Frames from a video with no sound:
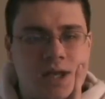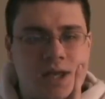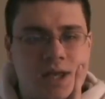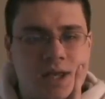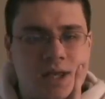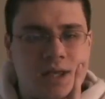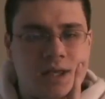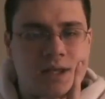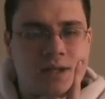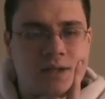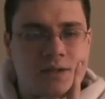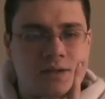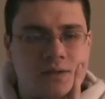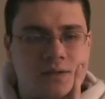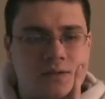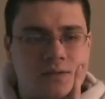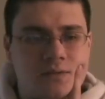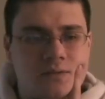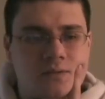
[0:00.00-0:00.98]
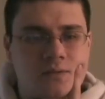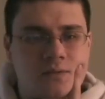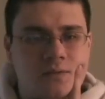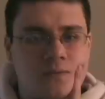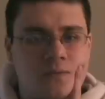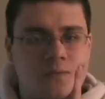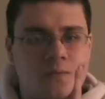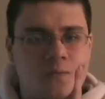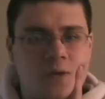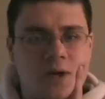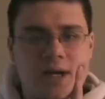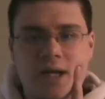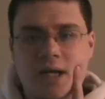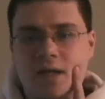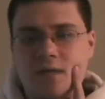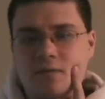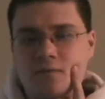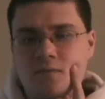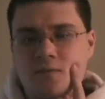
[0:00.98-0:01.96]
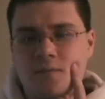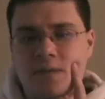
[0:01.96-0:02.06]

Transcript: And what I can